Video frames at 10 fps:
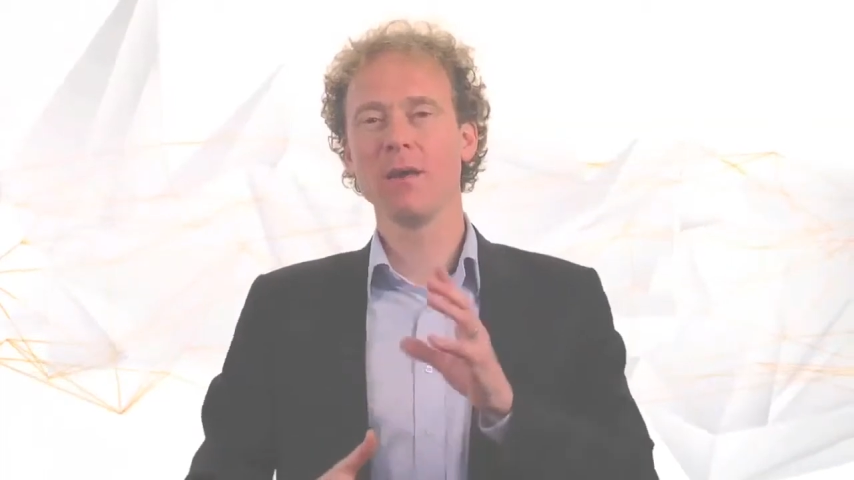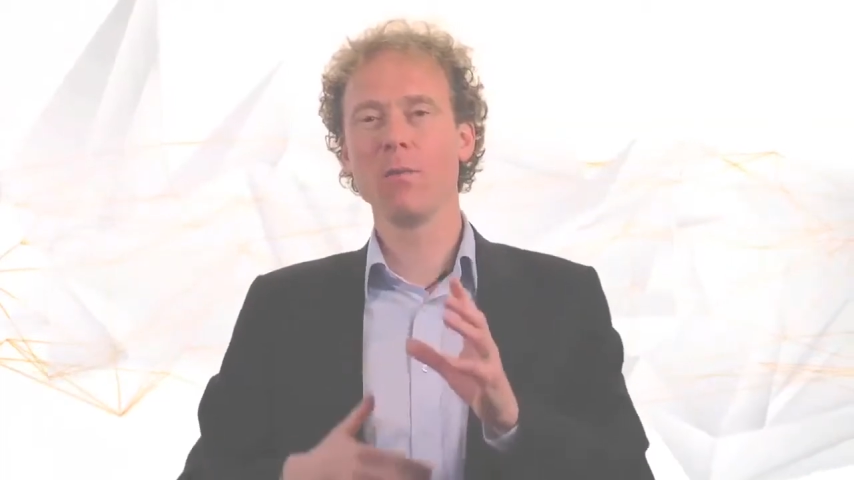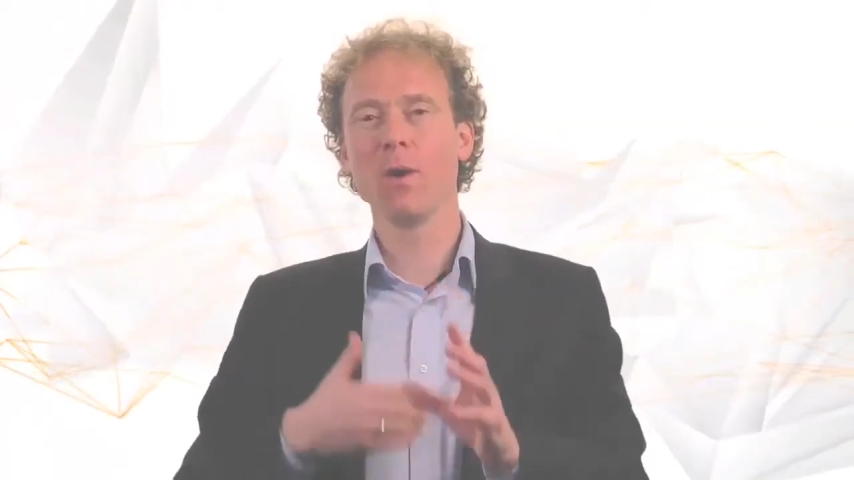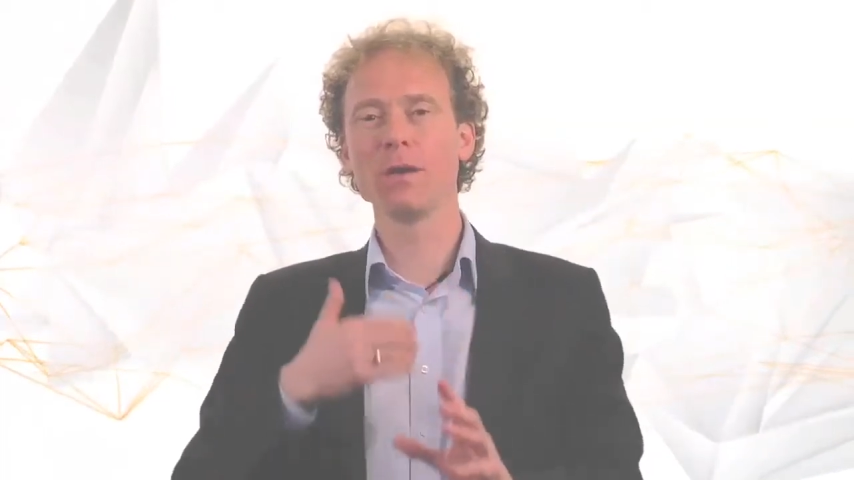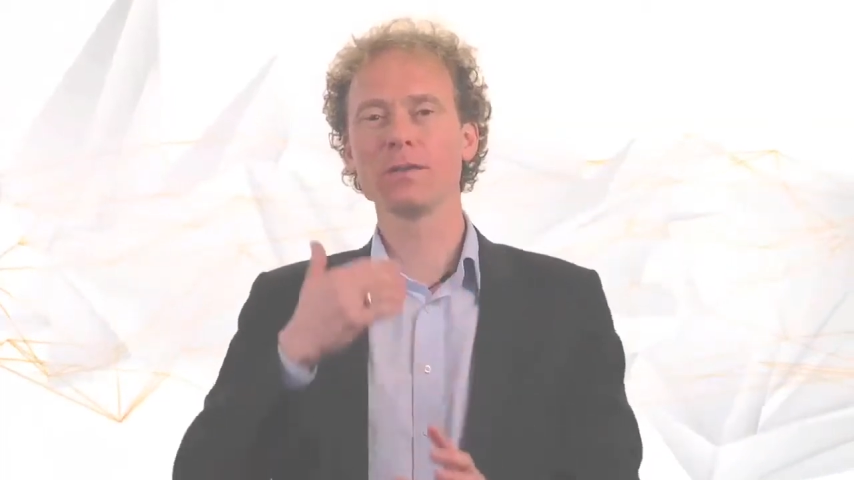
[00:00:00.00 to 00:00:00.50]

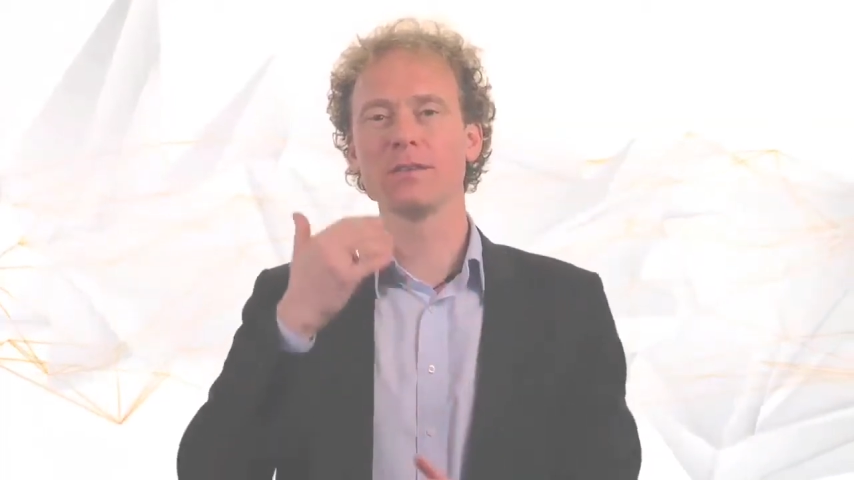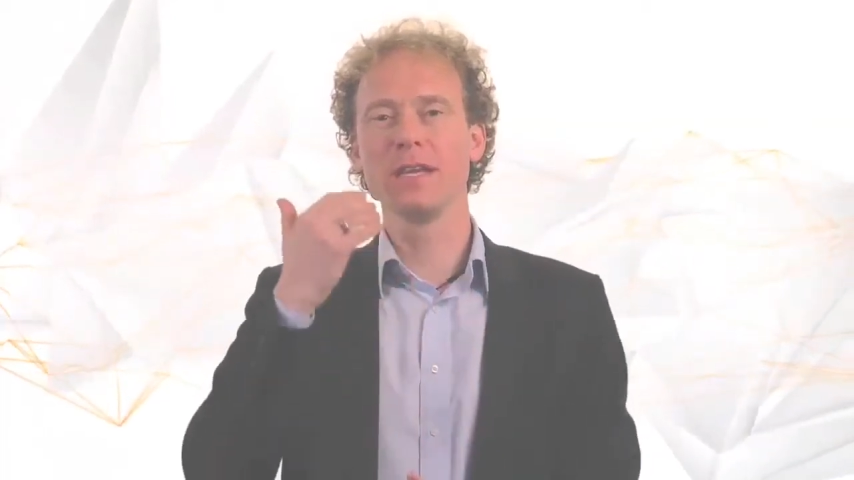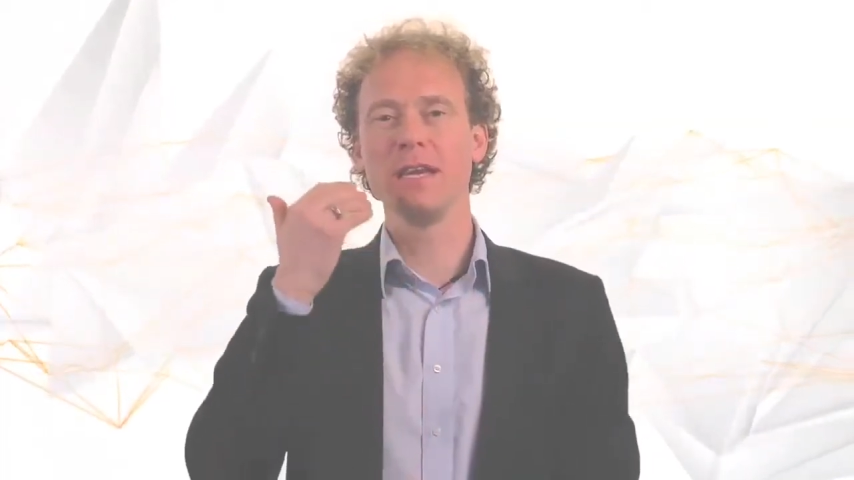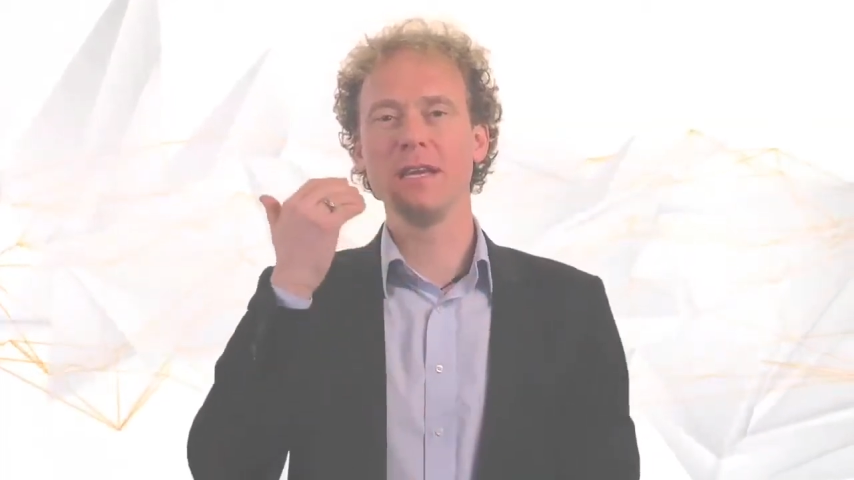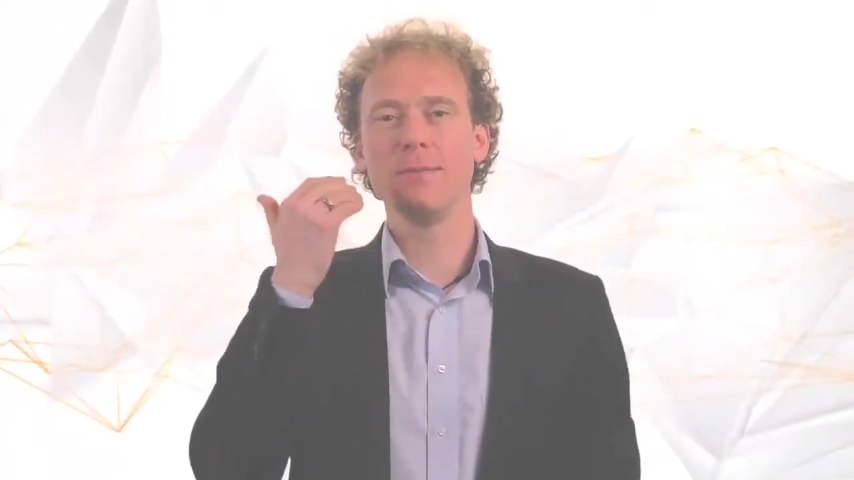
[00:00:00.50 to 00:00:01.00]
what
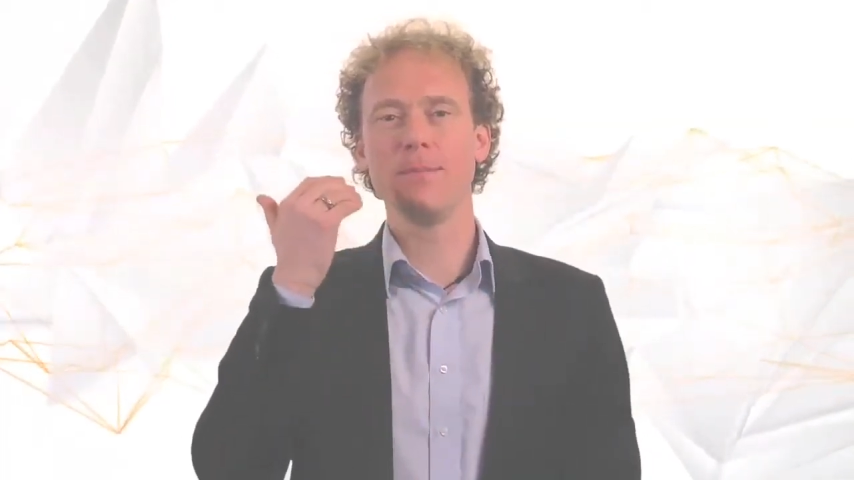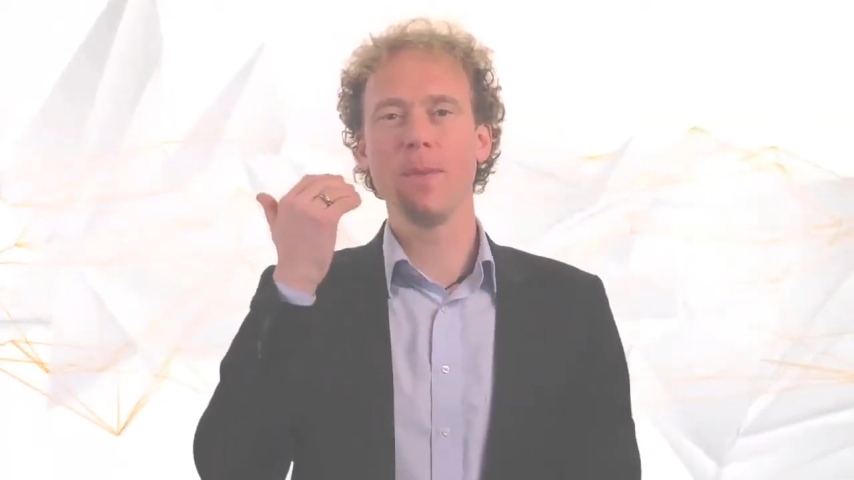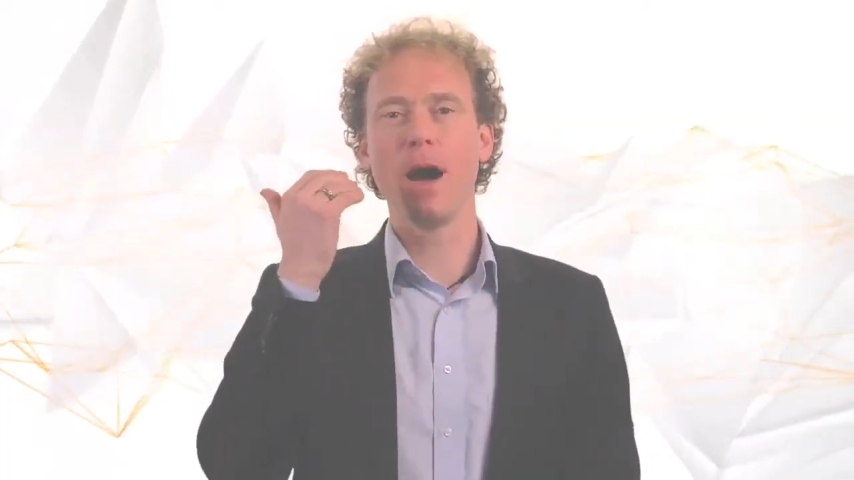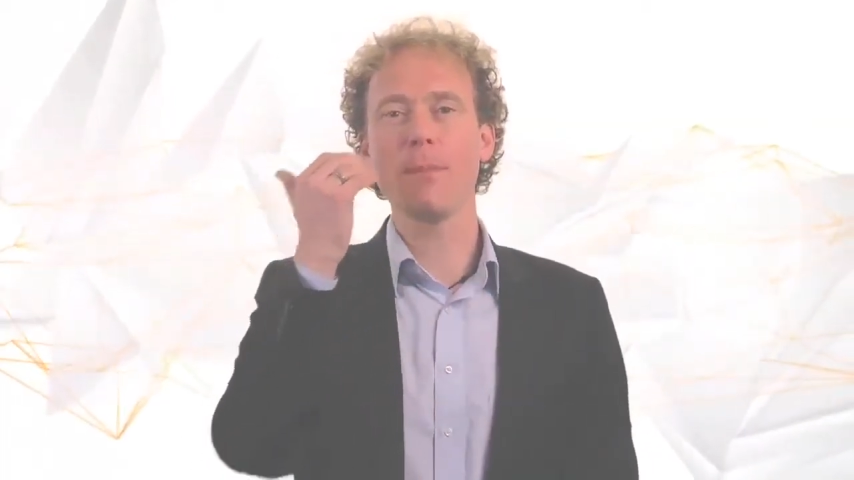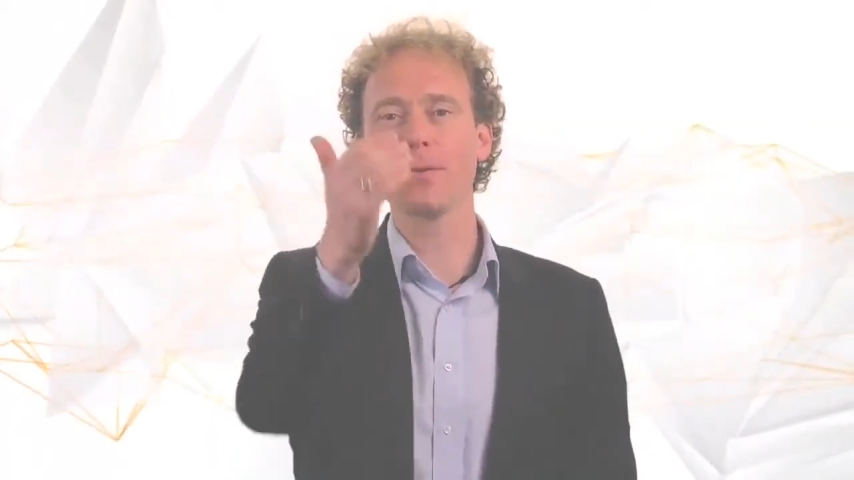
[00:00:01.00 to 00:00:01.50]
the
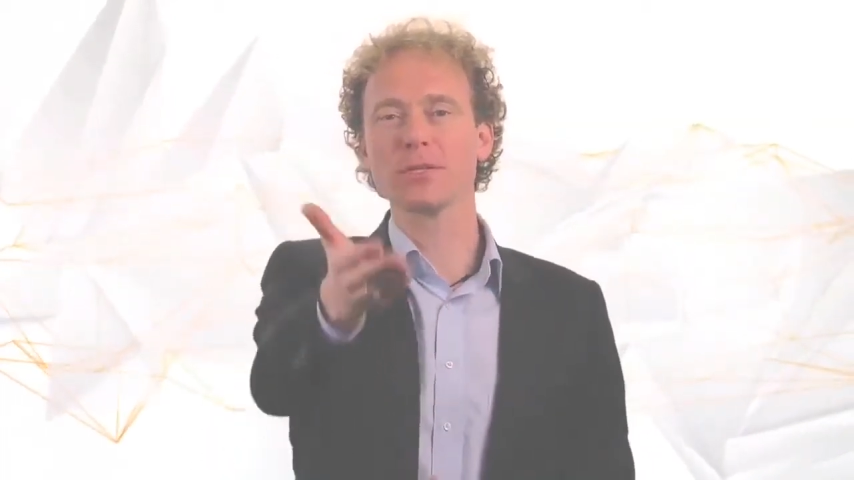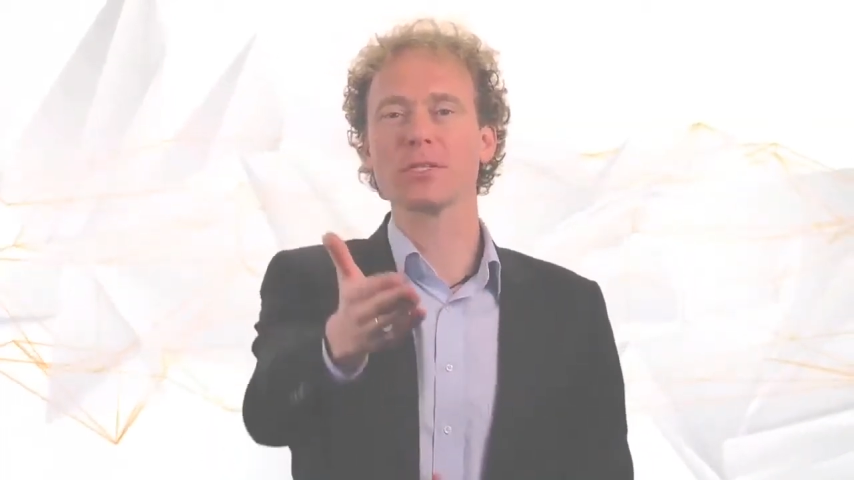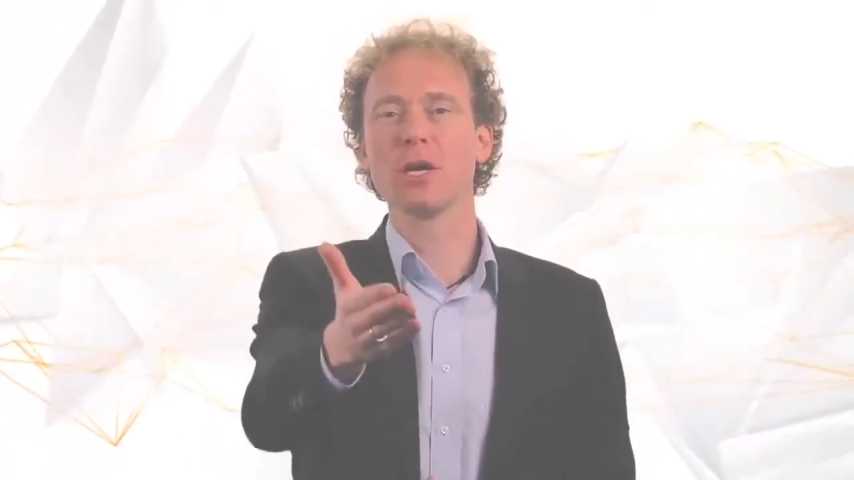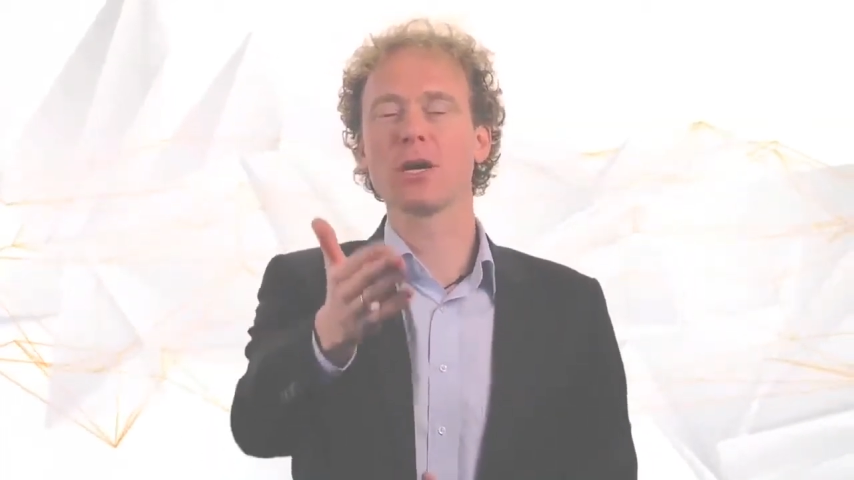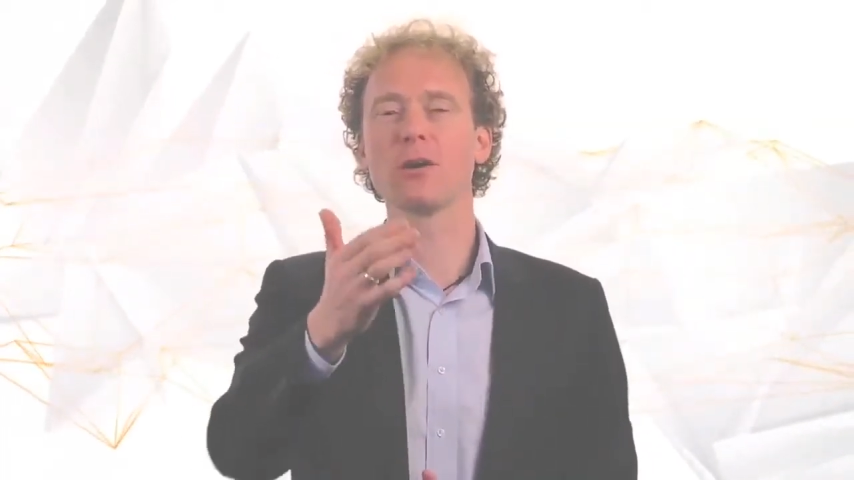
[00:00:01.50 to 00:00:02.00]
upper
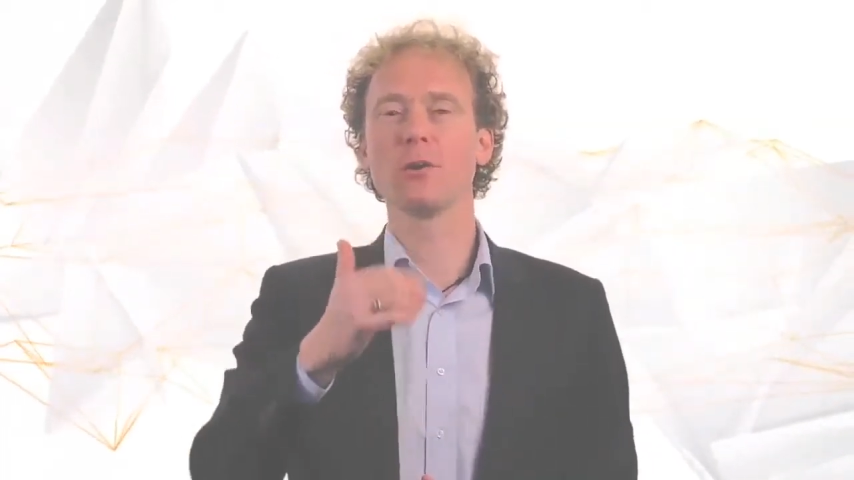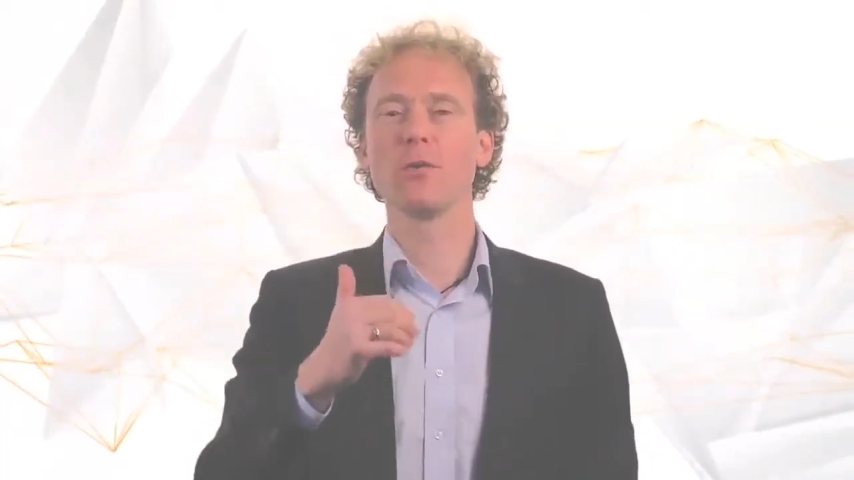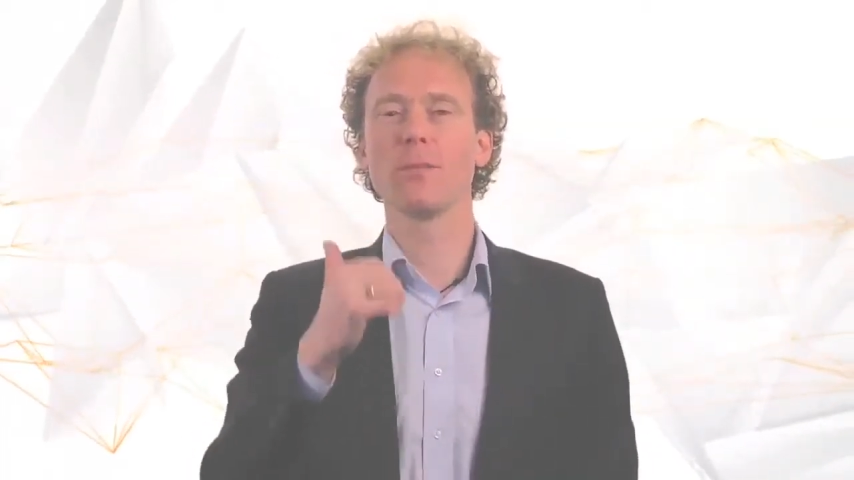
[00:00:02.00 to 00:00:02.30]
circle or